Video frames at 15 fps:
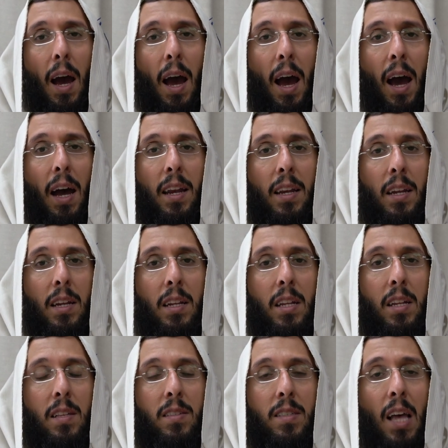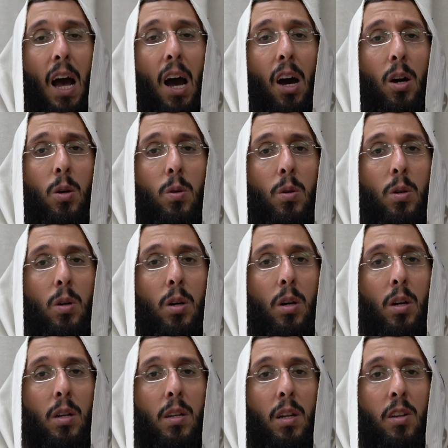and he saw
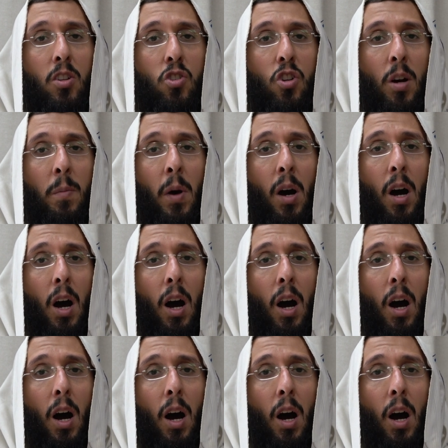the neshama